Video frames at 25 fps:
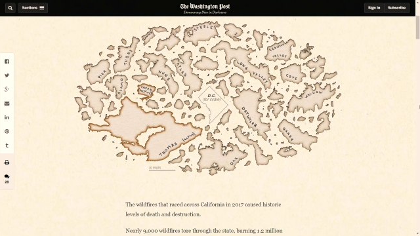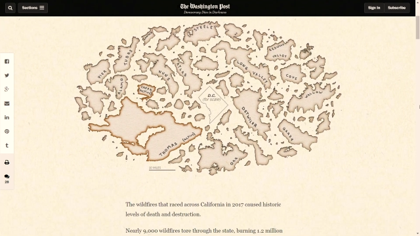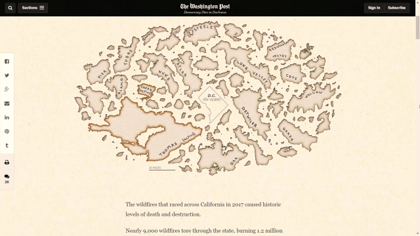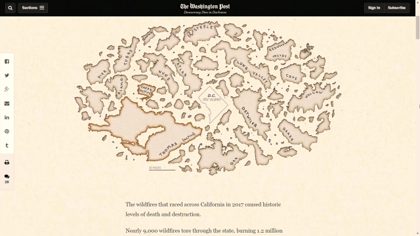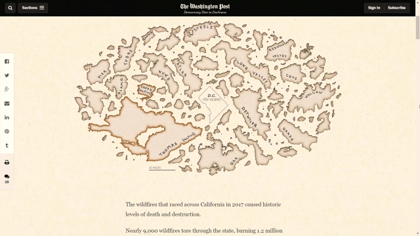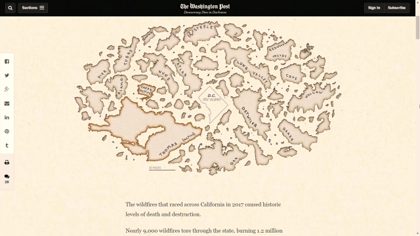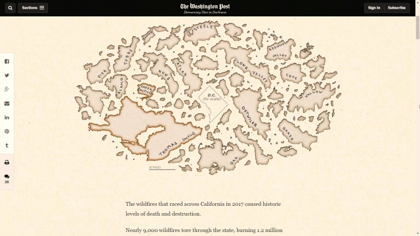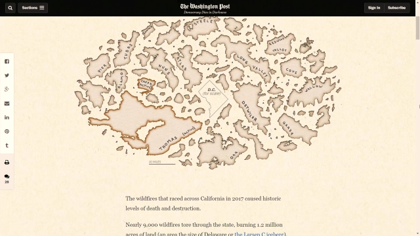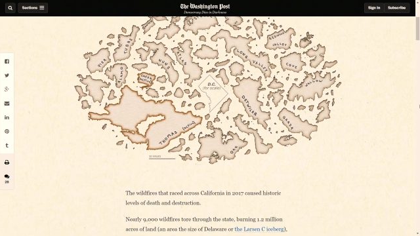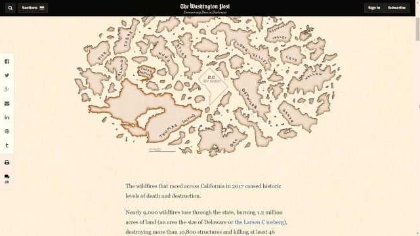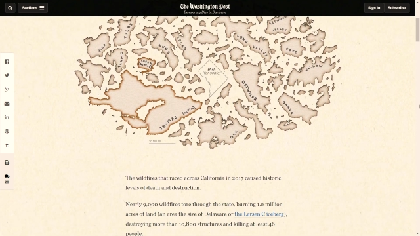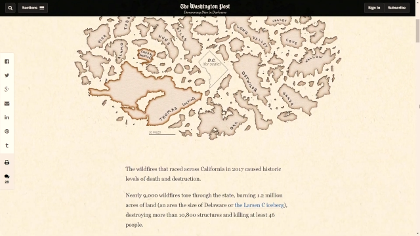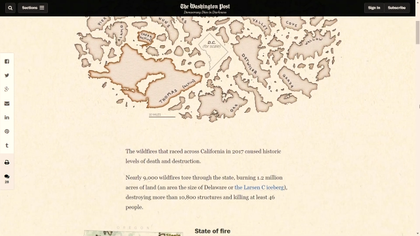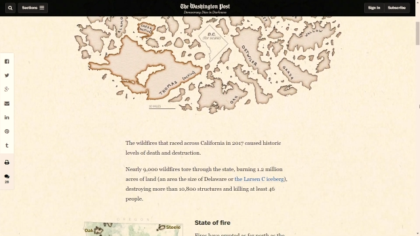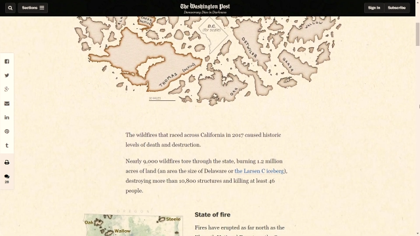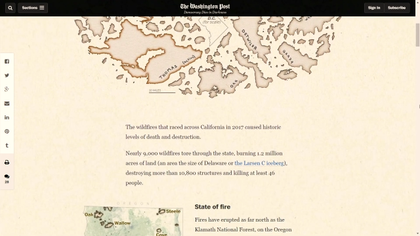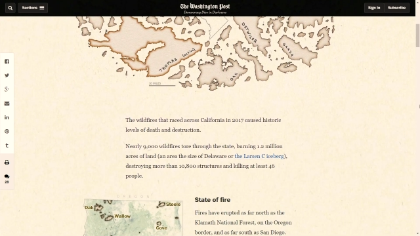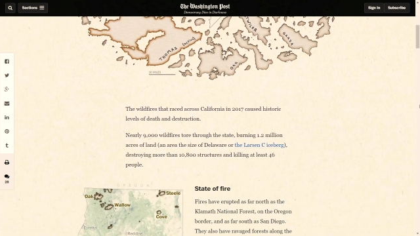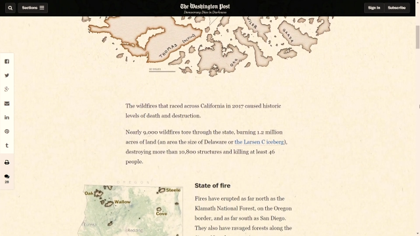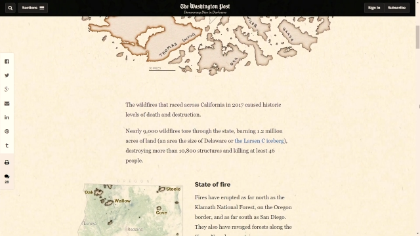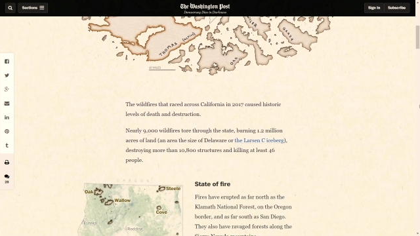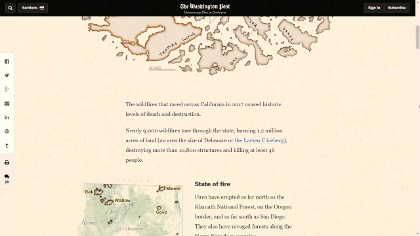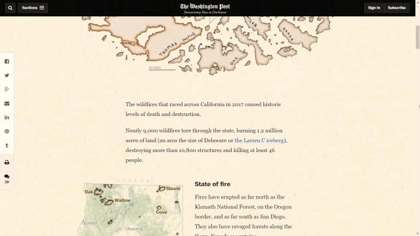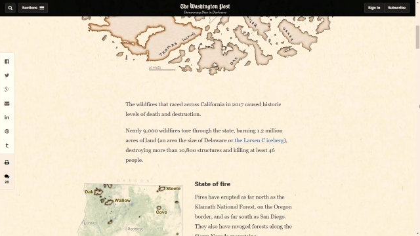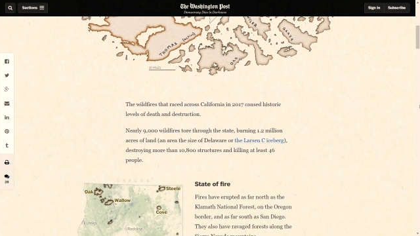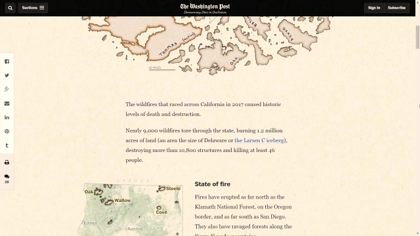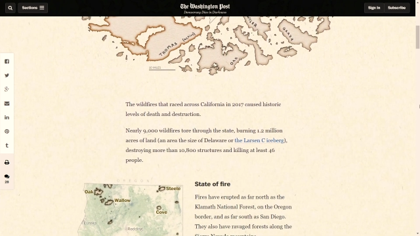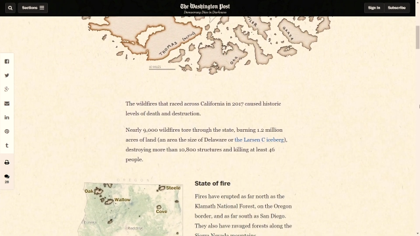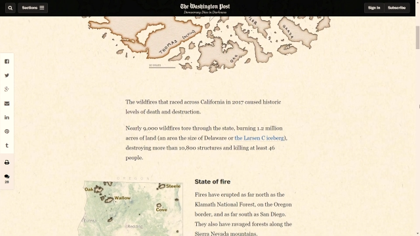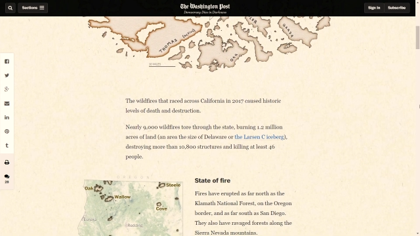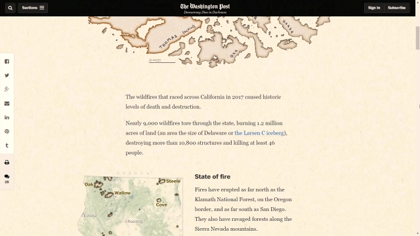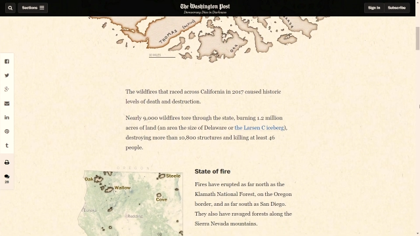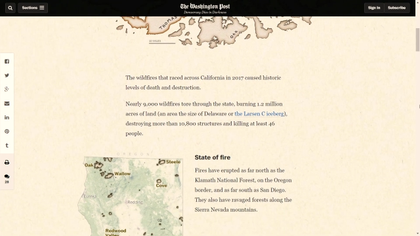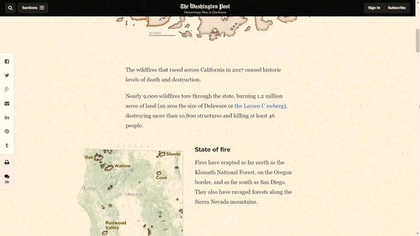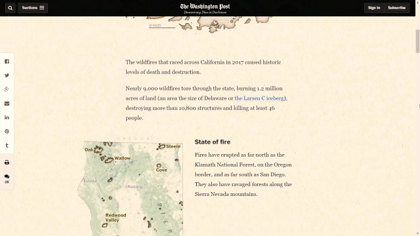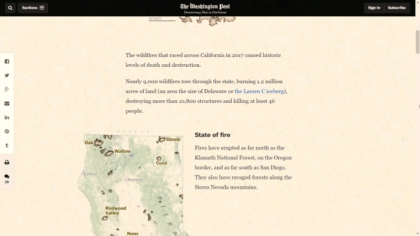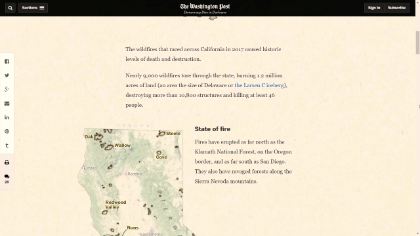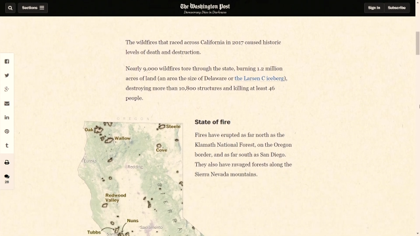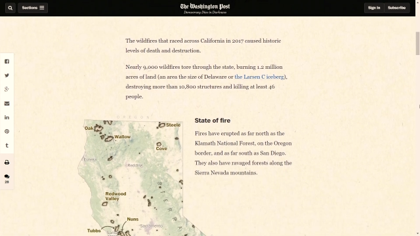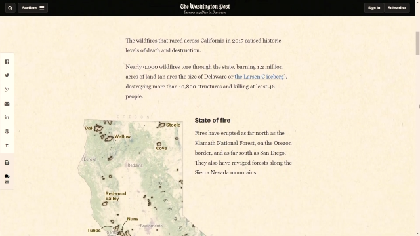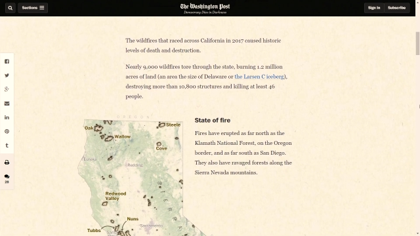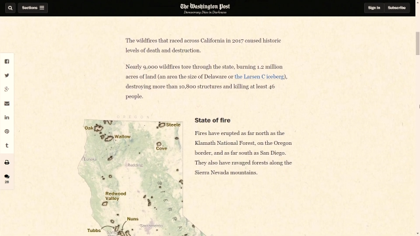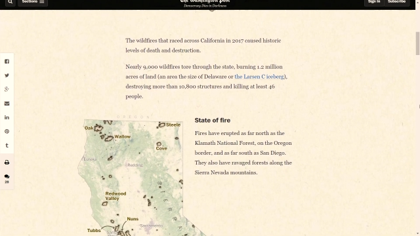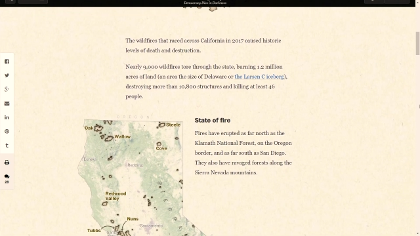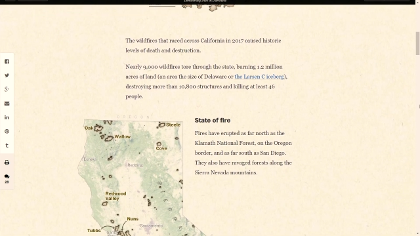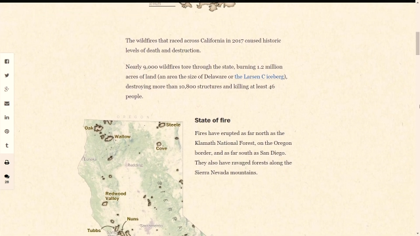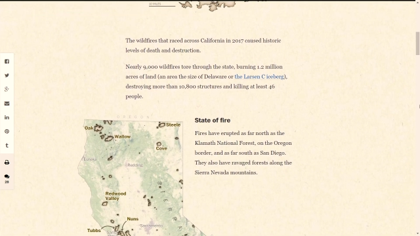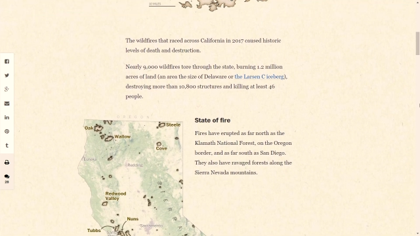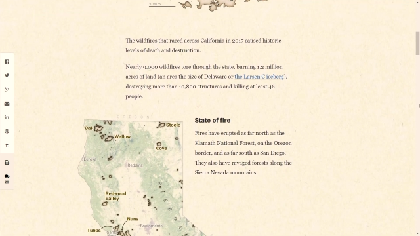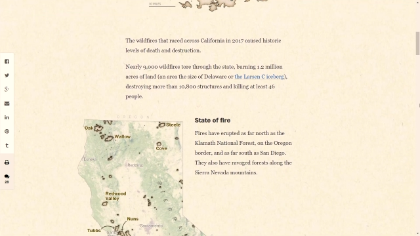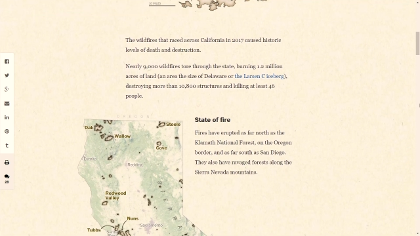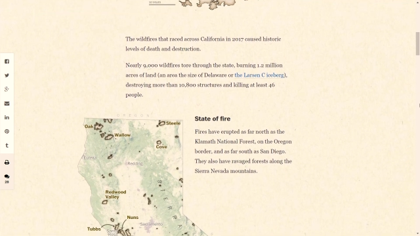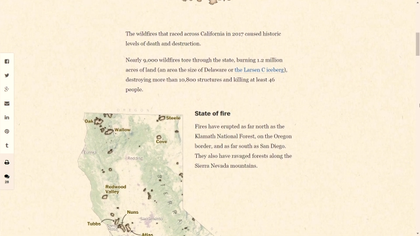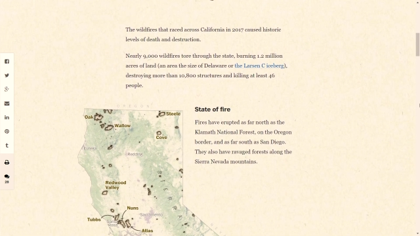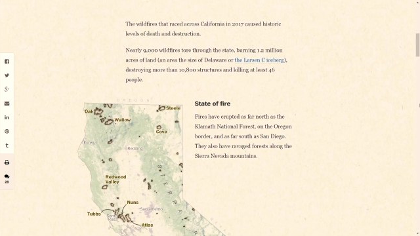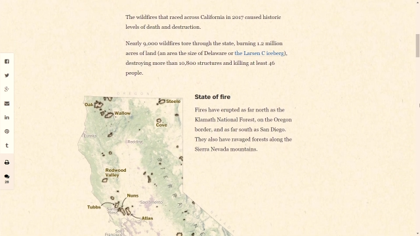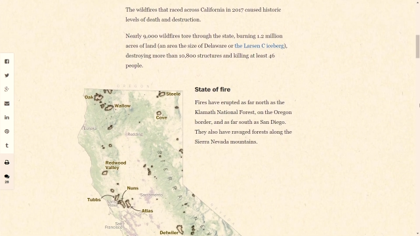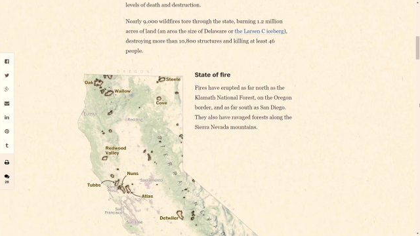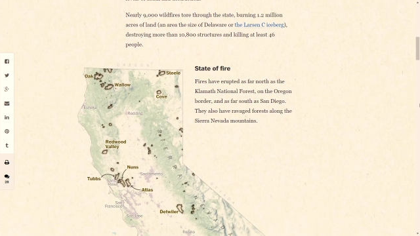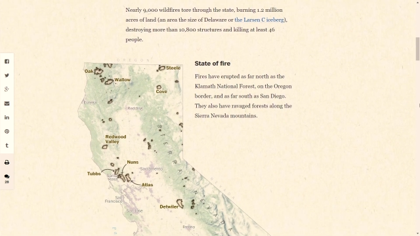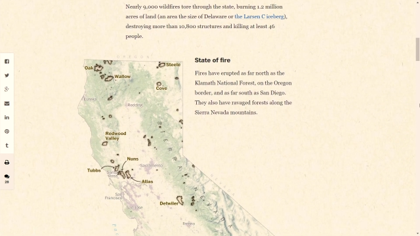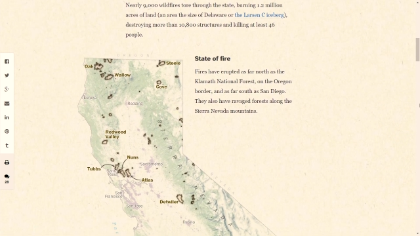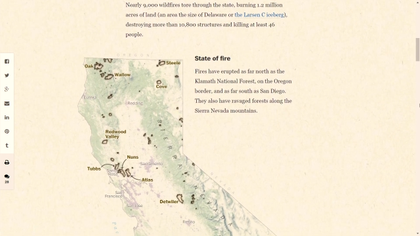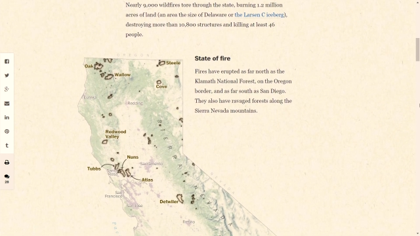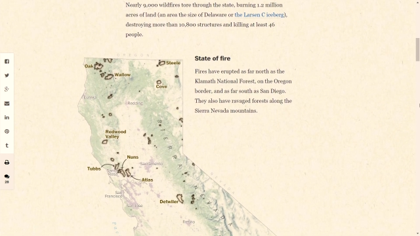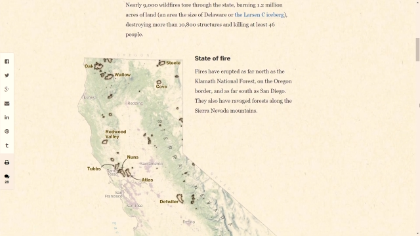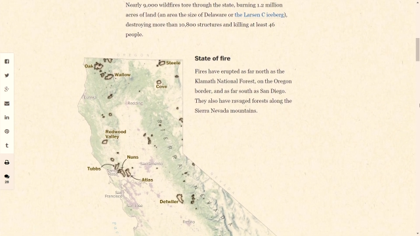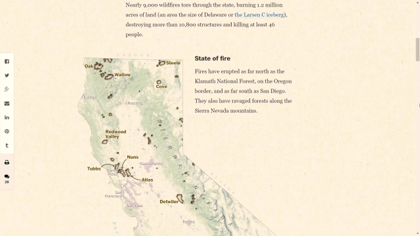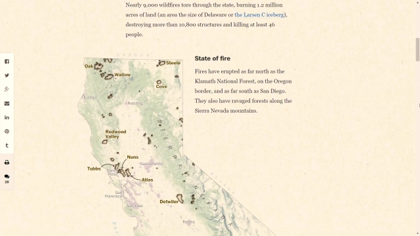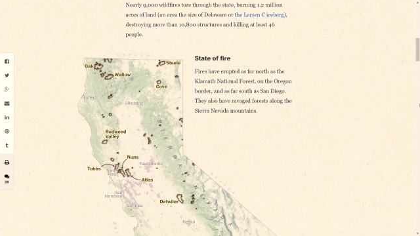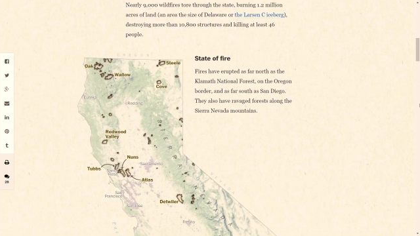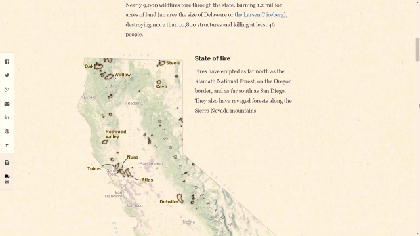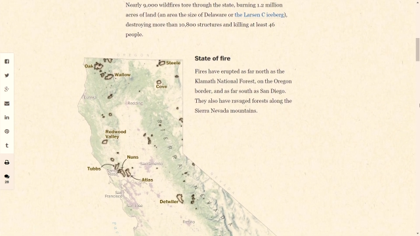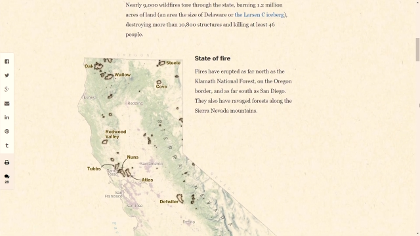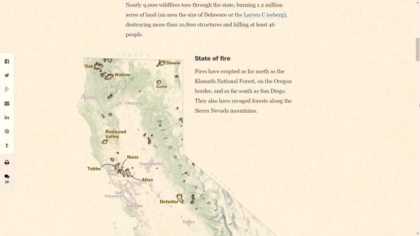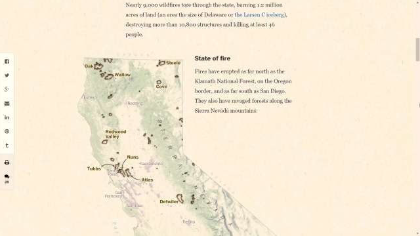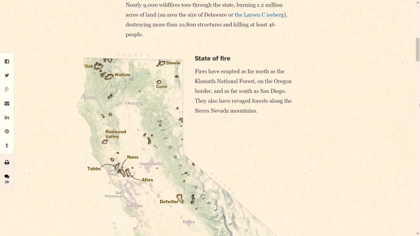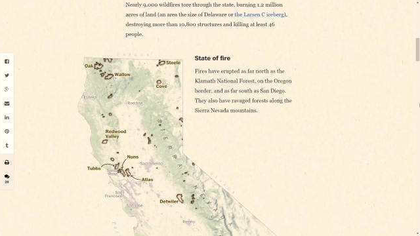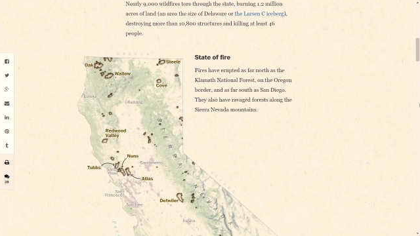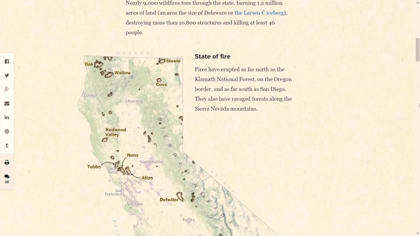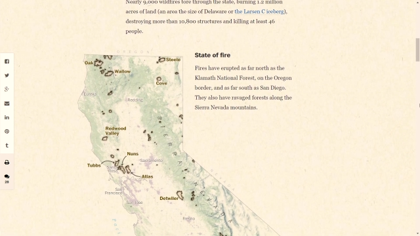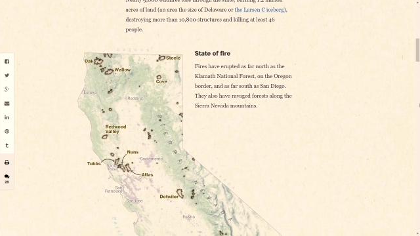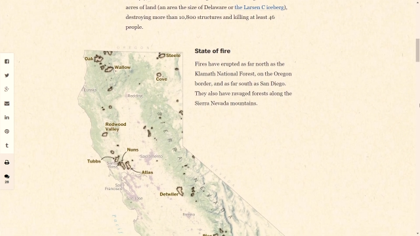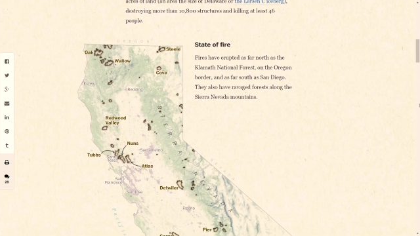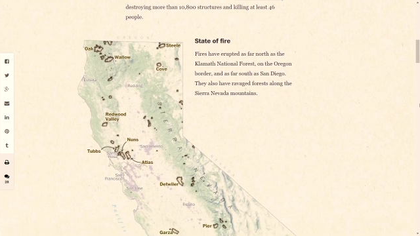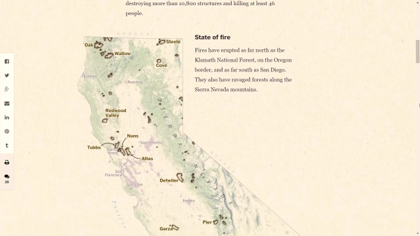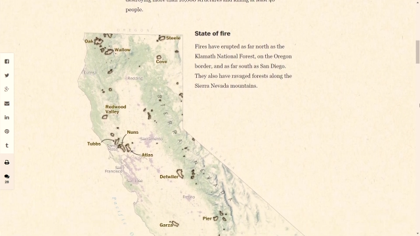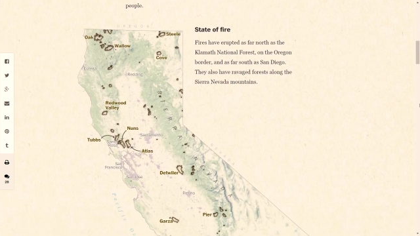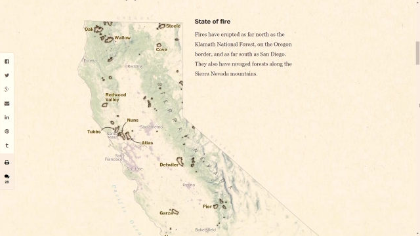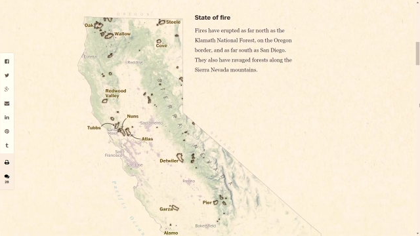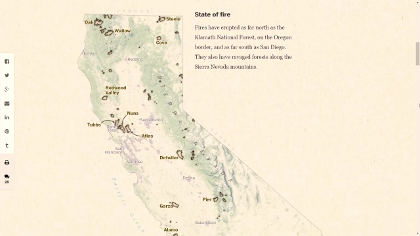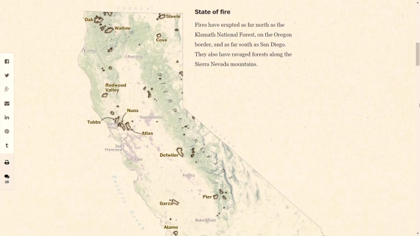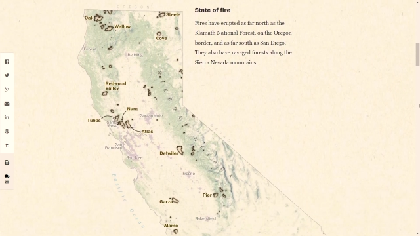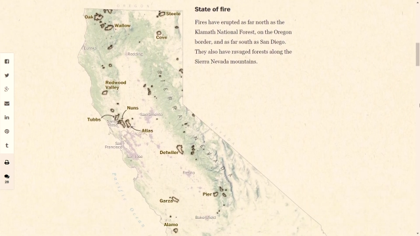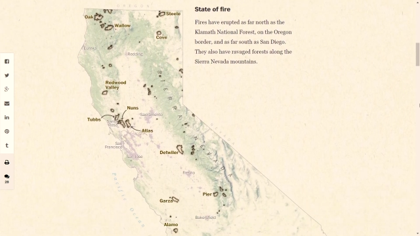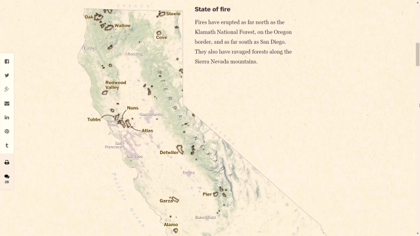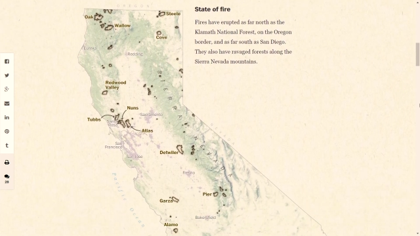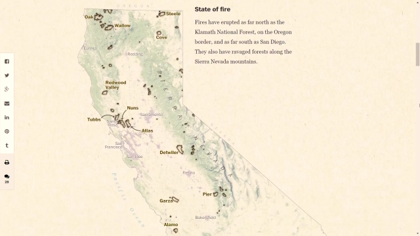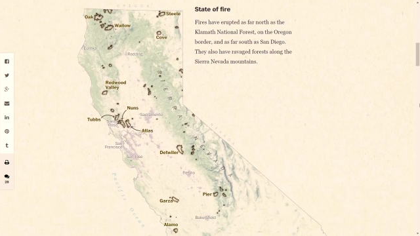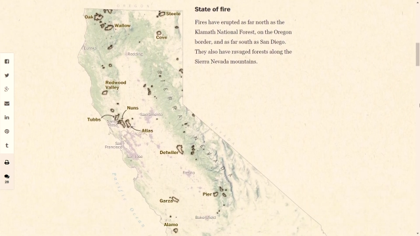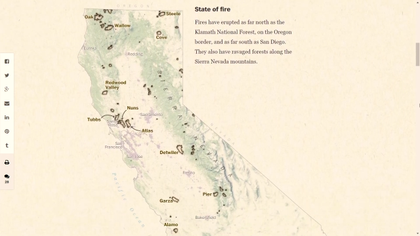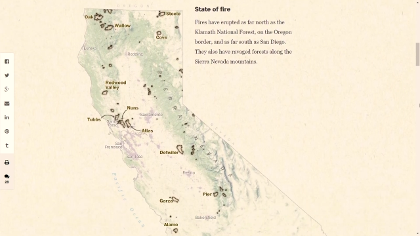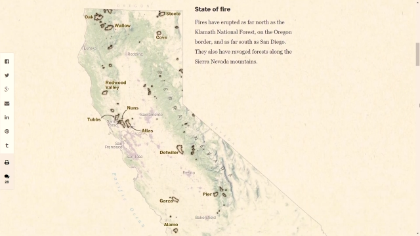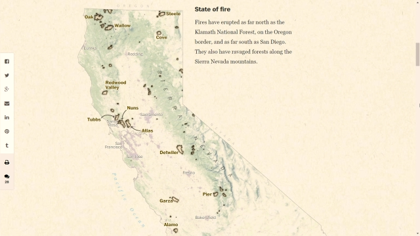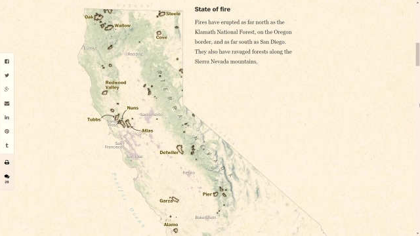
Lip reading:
(no speaker visible)